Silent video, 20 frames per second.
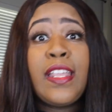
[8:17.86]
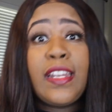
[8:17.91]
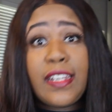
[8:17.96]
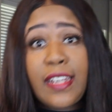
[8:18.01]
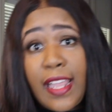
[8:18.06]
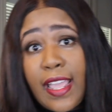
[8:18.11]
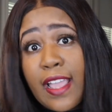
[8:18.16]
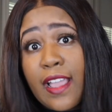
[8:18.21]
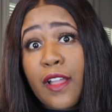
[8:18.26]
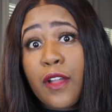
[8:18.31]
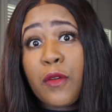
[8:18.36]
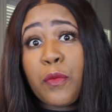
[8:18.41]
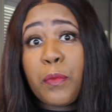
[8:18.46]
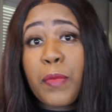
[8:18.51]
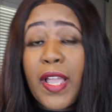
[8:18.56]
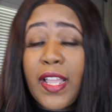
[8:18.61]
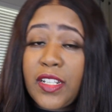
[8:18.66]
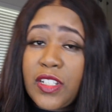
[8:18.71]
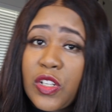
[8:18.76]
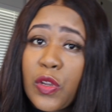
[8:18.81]
Now,
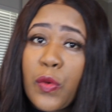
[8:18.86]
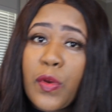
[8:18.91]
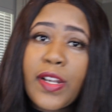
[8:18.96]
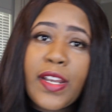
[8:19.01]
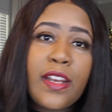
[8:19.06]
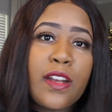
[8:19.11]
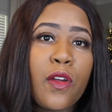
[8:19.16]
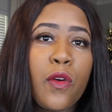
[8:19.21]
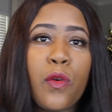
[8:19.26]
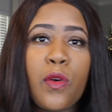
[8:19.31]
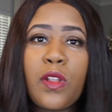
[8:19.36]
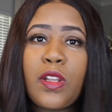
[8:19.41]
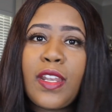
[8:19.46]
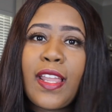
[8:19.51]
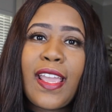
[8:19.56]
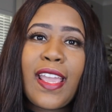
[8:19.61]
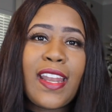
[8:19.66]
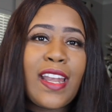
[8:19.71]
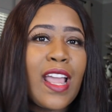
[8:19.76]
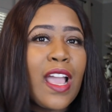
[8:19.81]
by doing it
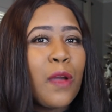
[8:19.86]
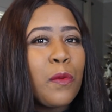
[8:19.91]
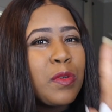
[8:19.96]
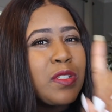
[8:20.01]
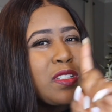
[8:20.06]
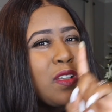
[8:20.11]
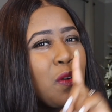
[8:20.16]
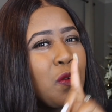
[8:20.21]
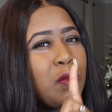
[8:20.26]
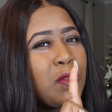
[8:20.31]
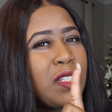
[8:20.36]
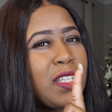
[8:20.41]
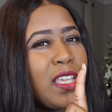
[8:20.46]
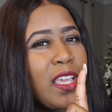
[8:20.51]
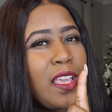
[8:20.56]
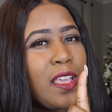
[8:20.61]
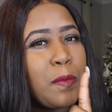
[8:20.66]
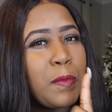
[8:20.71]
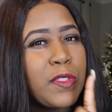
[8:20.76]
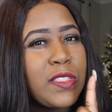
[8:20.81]
online, I was
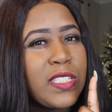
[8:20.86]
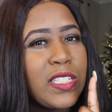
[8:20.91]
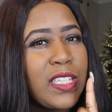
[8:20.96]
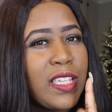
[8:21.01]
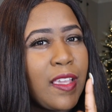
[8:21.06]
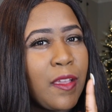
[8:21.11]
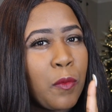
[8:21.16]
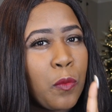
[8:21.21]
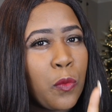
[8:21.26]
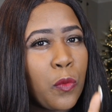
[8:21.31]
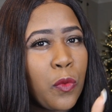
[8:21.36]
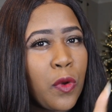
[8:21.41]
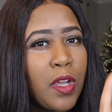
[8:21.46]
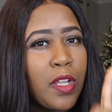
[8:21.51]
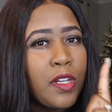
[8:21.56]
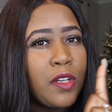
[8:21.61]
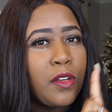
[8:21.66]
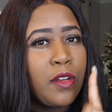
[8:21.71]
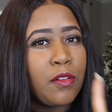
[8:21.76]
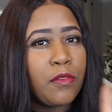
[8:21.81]
only able to get
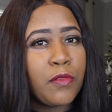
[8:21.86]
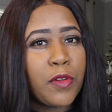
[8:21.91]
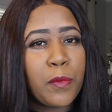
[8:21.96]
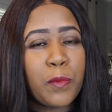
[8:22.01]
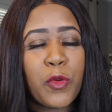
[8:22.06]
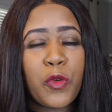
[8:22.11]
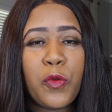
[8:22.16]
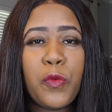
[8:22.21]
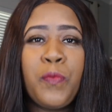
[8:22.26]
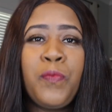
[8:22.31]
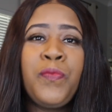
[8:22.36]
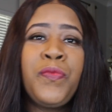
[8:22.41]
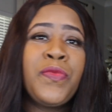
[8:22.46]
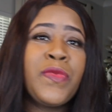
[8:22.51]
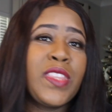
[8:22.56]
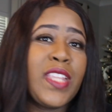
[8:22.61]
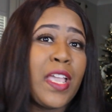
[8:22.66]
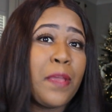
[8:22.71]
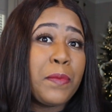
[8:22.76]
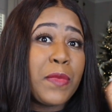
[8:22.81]
1 removed.
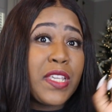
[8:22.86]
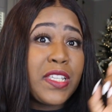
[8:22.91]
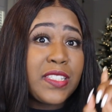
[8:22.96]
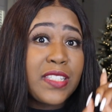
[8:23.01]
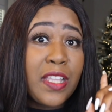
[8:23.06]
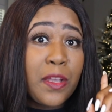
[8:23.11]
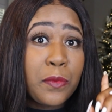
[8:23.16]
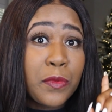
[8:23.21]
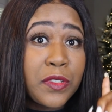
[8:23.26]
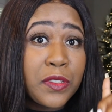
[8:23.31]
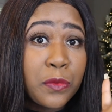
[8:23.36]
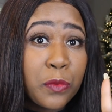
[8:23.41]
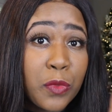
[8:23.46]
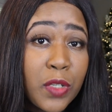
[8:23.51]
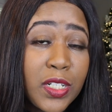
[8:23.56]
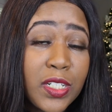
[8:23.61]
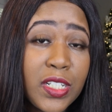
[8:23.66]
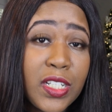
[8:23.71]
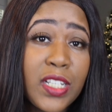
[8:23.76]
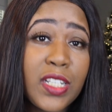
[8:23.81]
That means there was
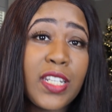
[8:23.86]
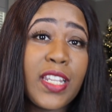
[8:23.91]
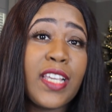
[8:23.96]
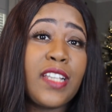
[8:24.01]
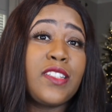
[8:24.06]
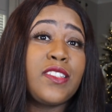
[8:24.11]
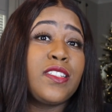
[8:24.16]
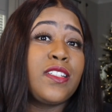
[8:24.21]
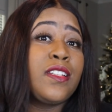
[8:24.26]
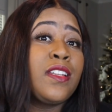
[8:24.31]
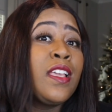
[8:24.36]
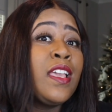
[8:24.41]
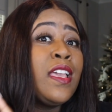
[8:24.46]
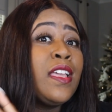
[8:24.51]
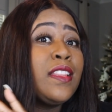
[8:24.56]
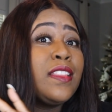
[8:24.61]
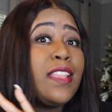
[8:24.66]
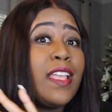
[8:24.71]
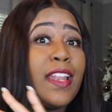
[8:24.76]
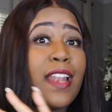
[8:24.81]
1 collection
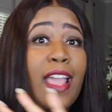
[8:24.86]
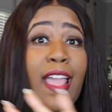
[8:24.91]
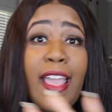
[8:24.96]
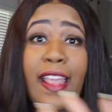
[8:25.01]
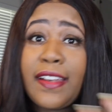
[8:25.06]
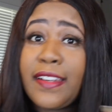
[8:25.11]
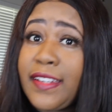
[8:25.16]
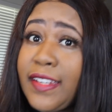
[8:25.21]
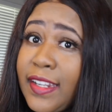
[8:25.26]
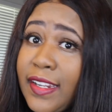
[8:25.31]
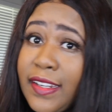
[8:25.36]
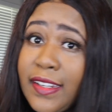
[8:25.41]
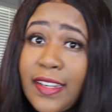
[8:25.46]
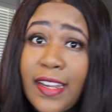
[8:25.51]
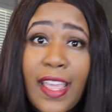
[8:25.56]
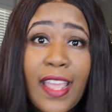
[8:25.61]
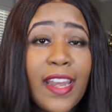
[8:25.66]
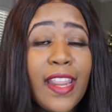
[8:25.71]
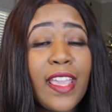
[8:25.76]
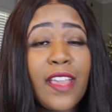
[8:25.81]
that I did
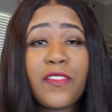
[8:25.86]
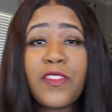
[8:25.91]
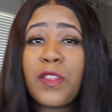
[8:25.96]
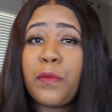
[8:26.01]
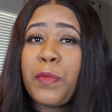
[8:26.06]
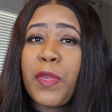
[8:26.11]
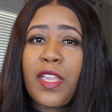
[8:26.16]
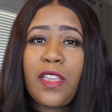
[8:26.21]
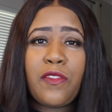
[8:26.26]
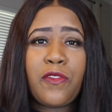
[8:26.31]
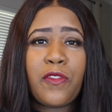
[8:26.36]
not have to pay